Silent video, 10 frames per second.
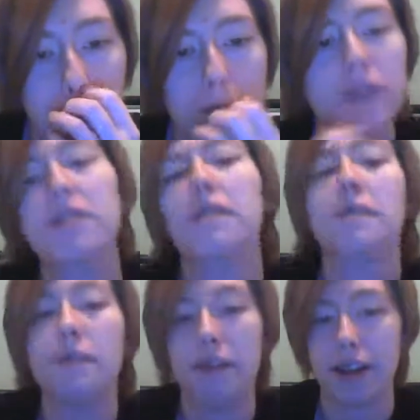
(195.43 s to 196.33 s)
was a
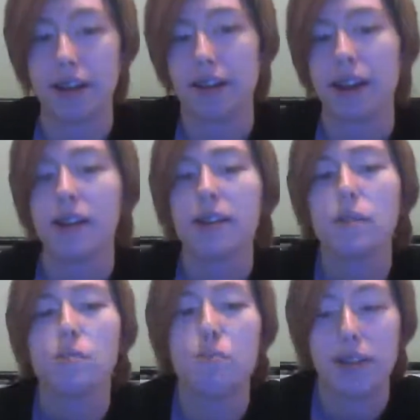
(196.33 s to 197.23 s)
very
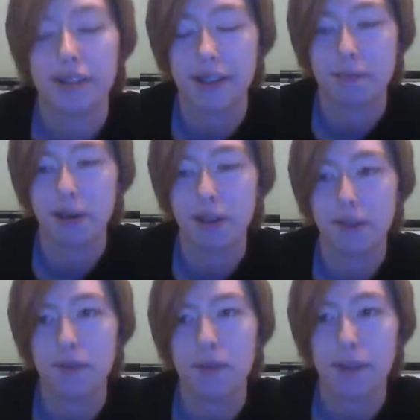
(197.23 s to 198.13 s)
busy month
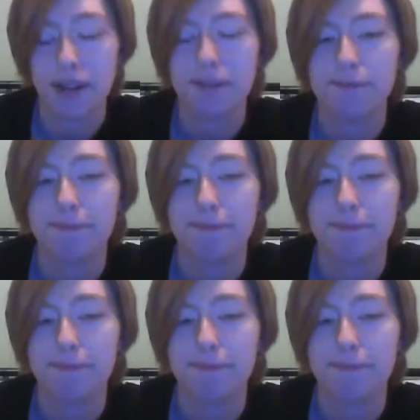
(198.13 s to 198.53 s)
for me.